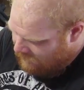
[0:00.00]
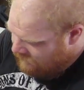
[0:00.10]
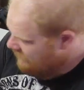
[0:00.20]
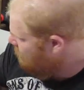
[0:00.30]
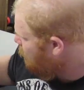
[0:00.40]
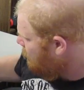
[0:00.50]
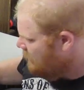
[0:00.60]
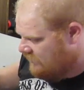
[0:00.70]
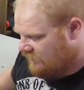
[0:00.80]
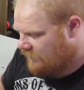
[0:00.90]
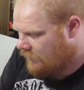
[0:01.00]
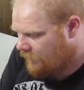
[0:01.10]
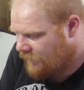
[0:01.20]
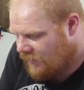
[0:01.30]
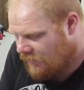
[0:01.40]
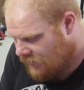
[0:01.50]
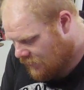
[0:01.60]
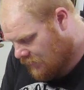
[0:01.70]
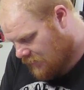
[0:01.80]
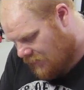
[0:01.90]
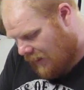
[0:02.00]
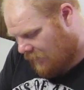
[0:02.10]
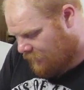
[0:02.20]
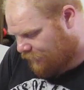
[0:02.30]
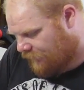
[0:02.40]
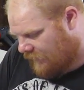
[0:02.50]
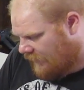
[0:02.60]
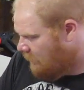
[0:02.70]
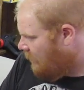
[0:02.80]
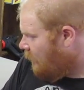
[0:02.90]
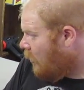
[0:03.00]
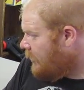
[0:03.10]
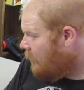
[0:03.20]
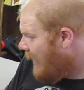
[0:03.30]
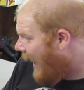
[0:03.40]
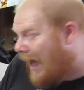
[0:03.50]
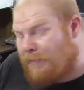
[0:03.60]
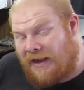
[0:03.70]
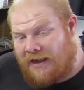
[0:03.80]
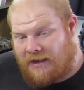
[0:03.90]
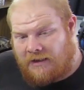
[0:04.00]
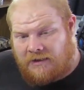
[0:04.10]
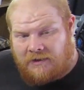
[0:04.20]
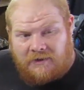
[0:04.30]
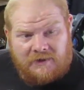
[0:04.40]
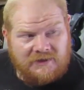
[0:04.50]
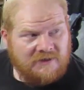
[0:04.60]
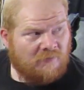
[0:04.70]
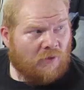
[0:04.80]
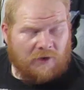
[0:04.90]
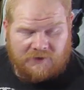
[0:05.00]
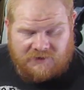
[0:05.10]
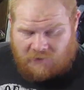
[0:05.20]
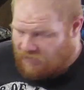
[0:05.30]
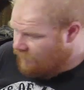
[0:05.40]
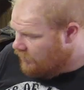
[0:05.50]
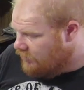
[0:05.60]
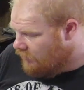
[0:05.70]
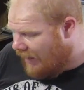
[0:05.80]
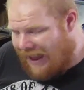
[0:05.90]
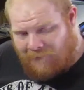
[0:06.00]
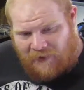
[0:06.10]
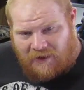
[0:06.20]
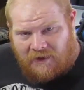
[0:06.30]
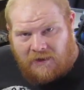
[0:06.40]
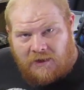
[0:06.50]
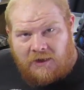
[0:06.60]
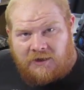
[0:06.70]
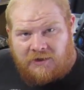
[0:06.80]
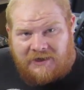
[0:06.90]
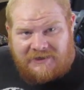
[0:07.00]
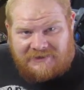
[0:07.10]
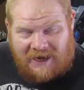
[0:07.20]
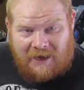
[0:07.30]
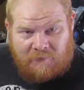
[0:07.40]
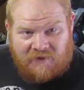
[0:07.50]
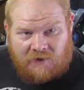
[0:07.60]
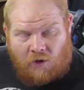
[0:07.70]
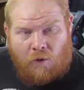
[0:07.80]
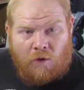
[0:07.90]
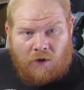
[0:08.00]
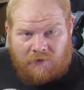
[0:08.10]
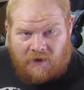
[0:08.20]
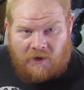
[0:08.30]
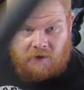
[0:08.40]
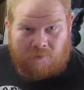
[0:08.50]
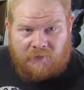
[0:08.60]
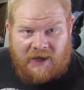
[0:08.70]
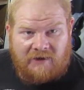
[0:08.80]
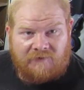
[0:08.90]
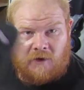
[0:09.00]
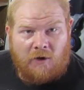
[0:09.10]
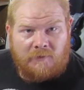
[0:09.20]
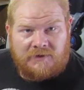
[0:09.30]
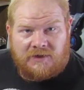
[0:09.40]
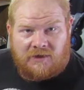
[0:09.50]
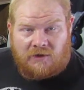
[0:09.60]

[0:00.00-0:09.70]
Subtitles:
it with this blue piece of foam. Now, before you cap it, this is important. So before you cap it, you need to tape the blade foam to the